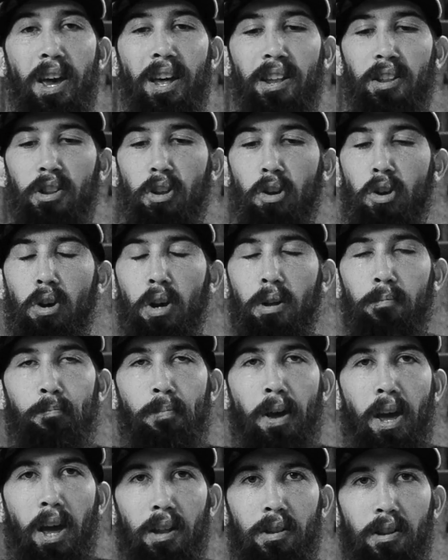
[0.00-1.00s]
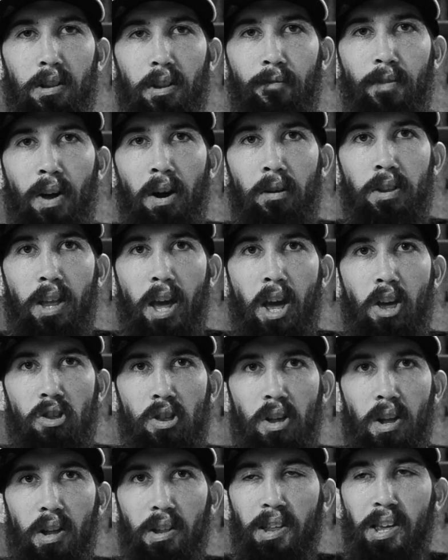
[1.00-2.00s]
And it's a good base. It's a
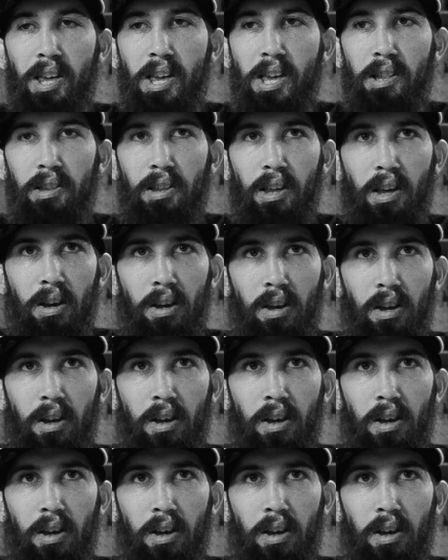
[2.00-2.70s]
foundation. It's easy.